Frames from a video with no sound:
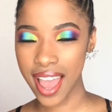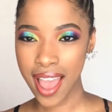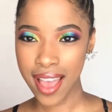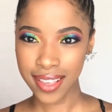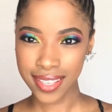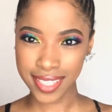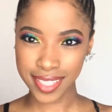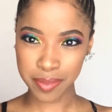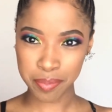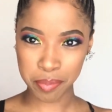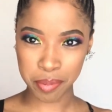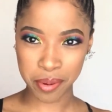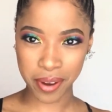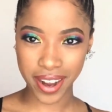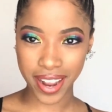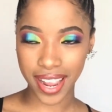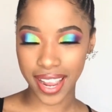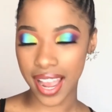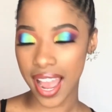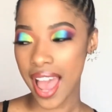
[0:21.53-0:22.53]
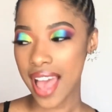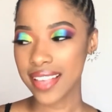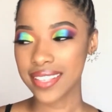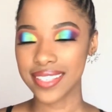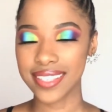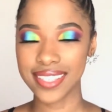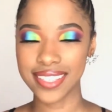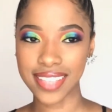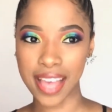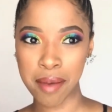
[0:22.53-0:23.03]
spring
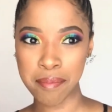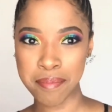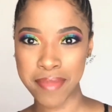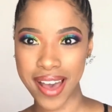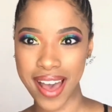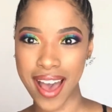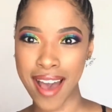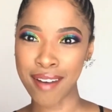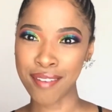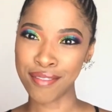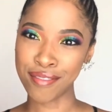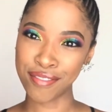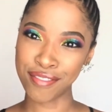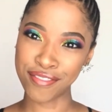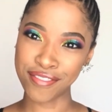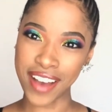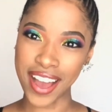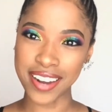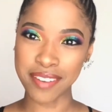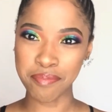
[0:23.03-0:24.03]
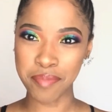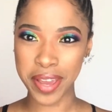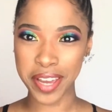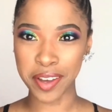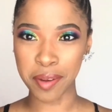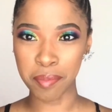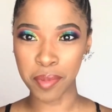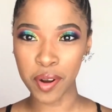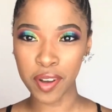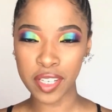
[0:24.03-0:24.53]
summer fun
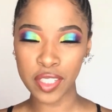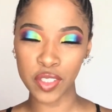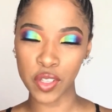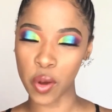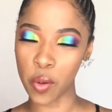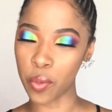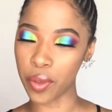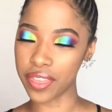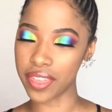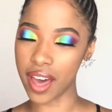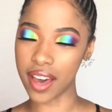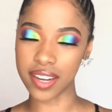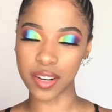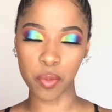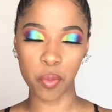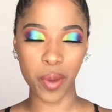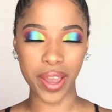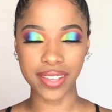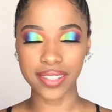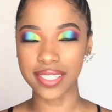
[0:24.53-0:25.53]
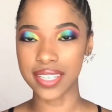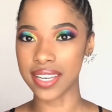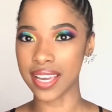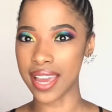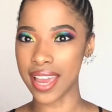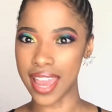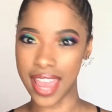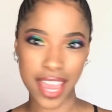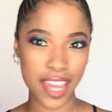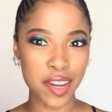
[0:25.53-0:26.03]
makeup look. So without wasting
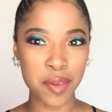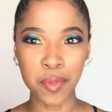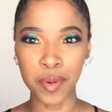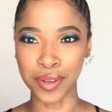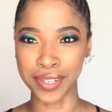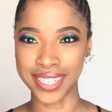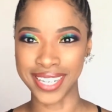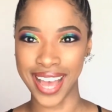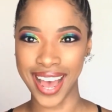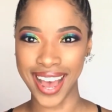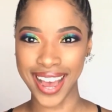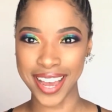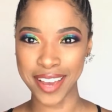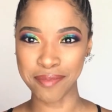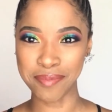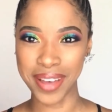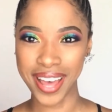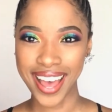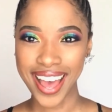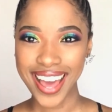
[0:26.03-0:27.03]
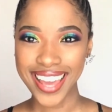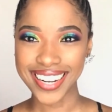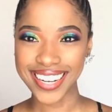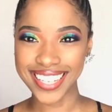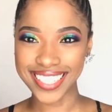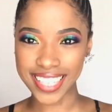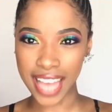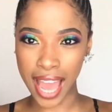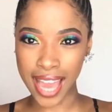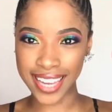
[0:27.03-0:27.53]
any more time,
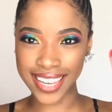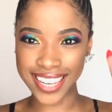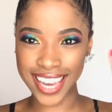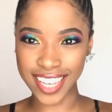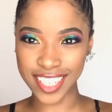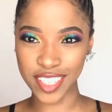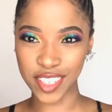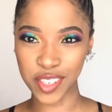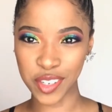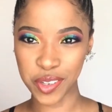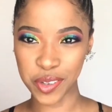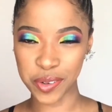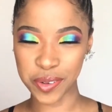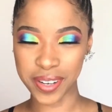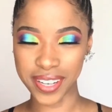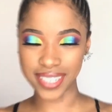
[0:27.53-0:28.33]
let's get to it.